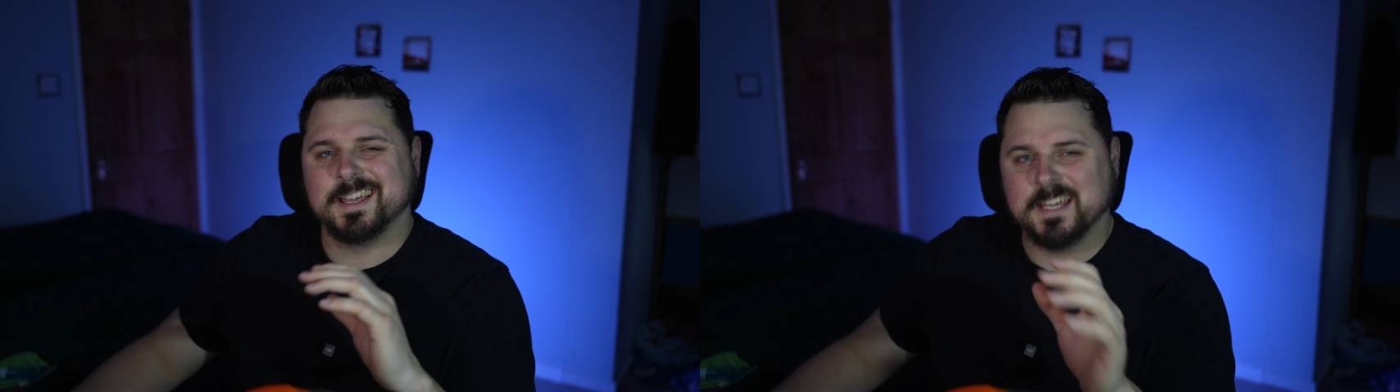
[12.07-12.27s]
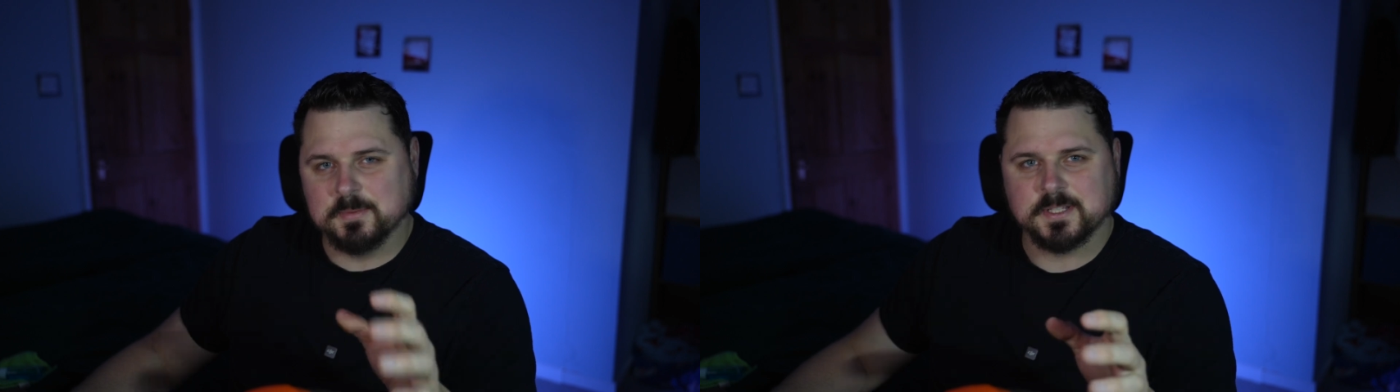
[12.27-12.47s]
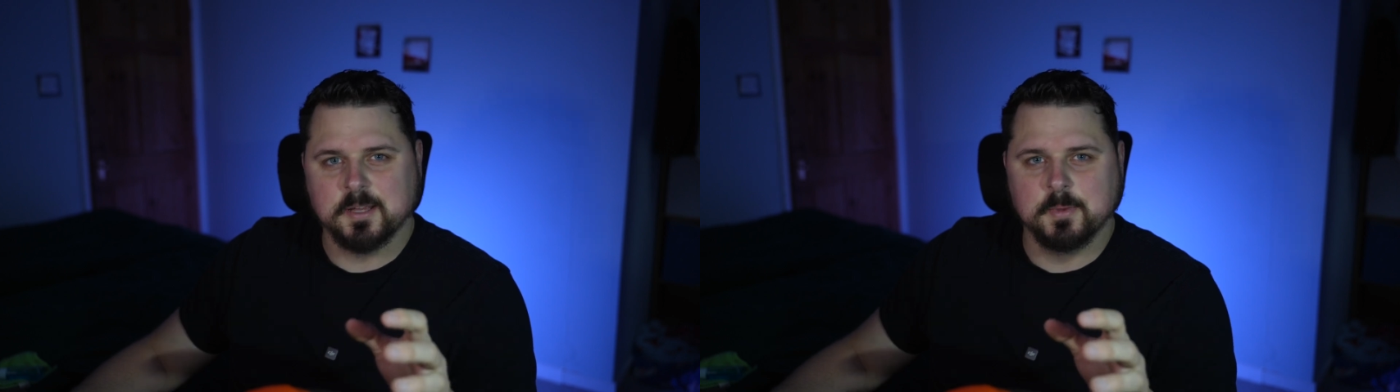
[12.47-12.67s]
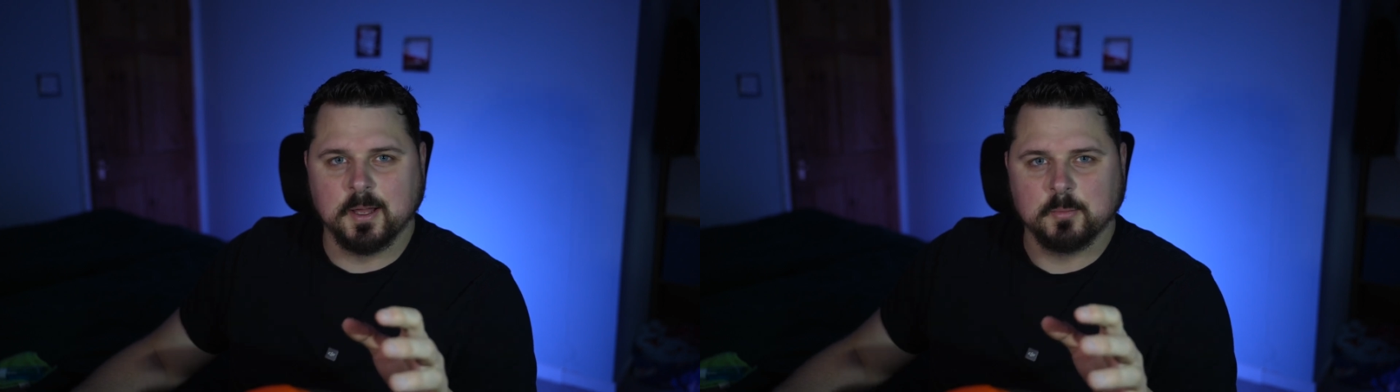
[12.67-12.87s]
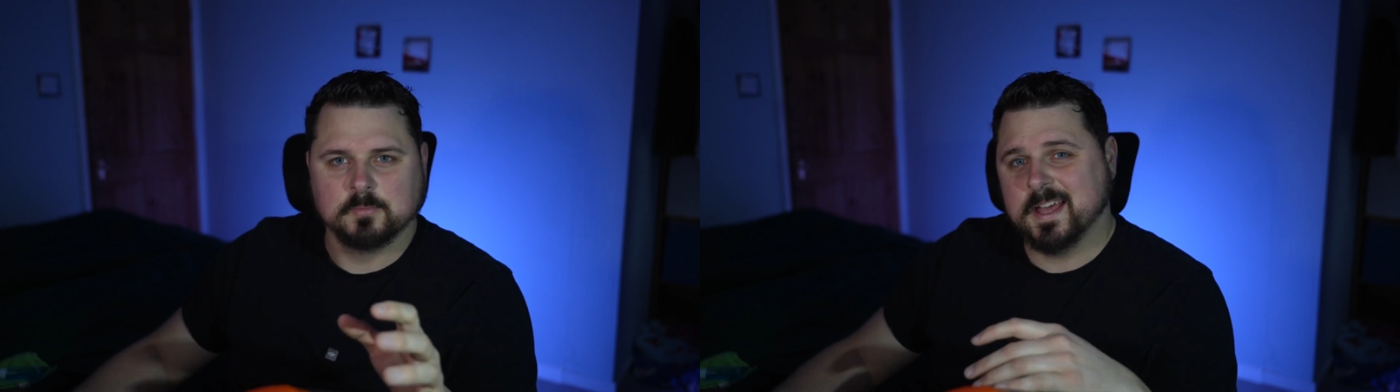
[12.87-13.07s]
keeps steaming
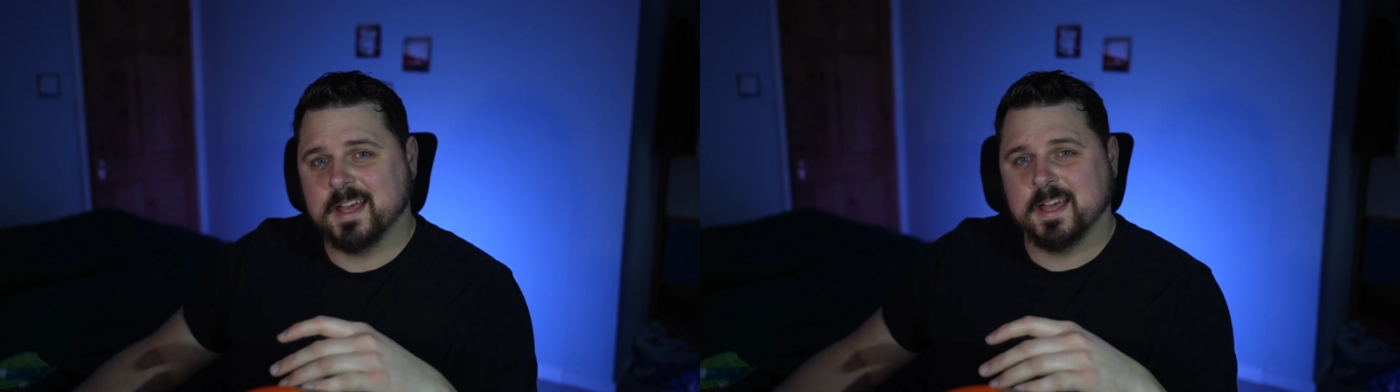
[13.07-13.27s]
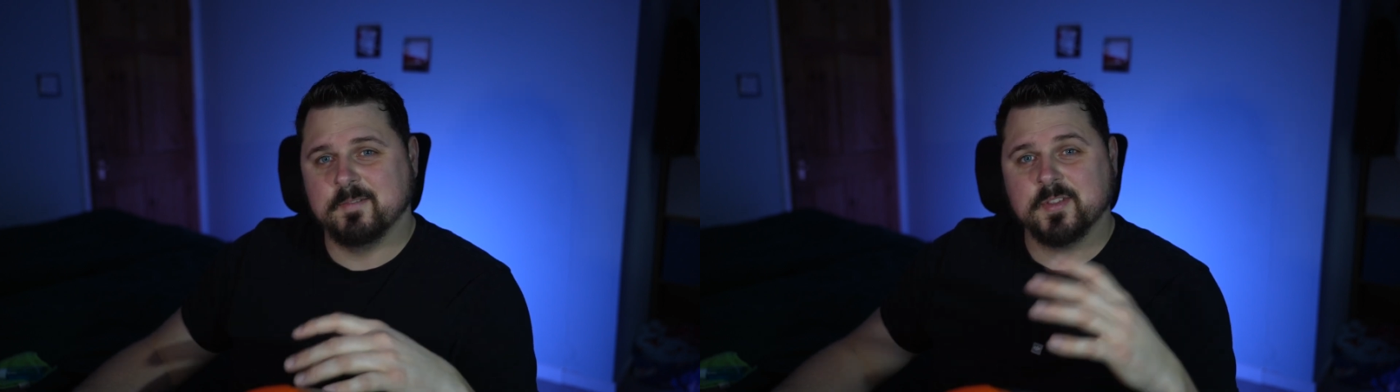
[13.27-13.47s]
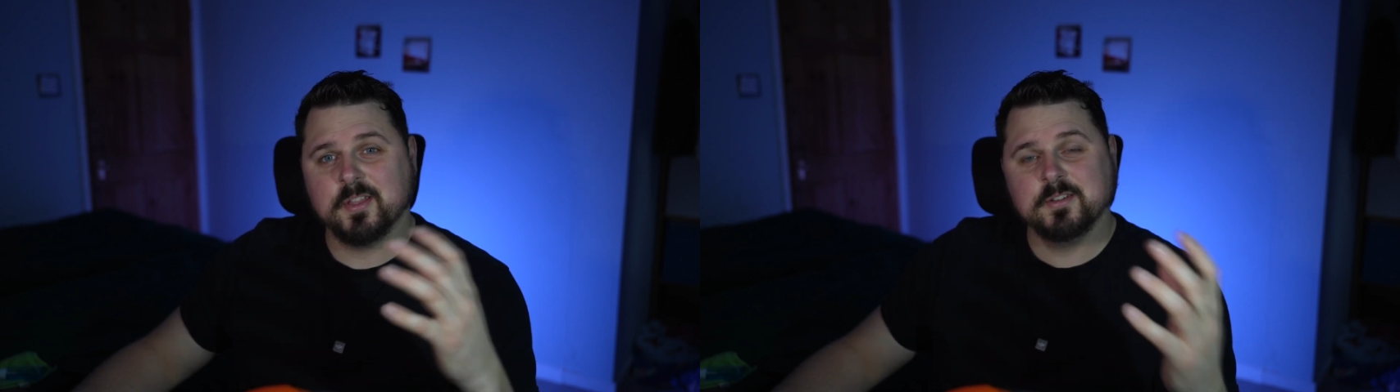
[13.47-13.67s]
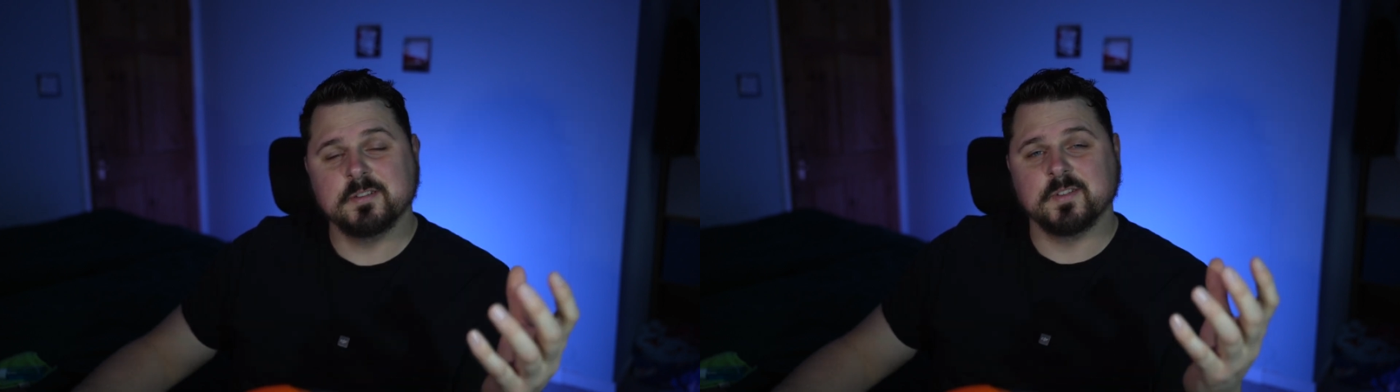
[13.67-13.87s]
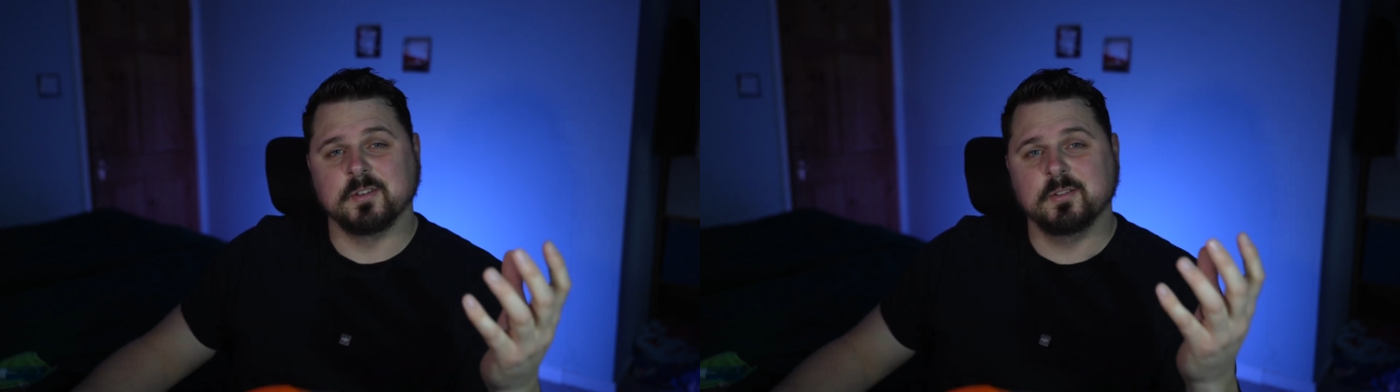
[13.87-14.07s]
up. And for those
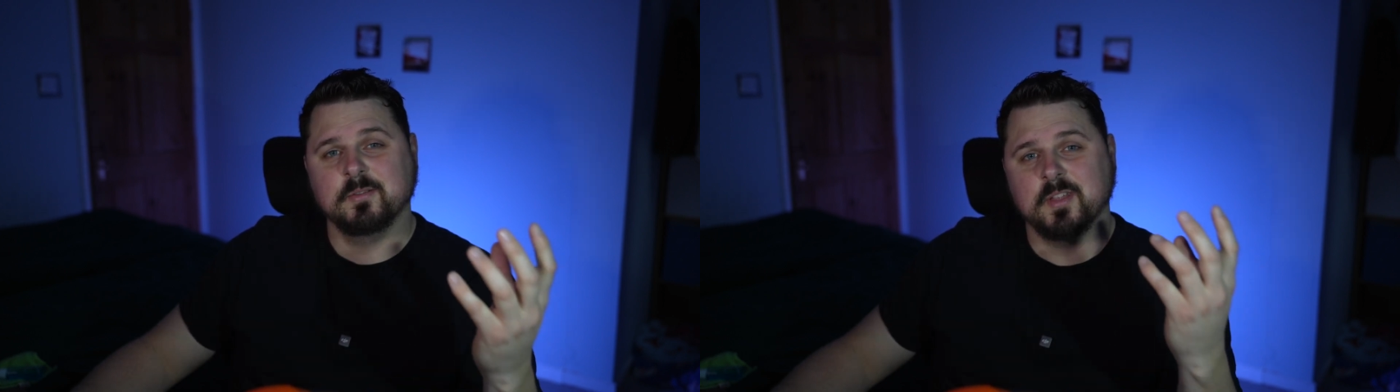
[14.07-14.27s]
of you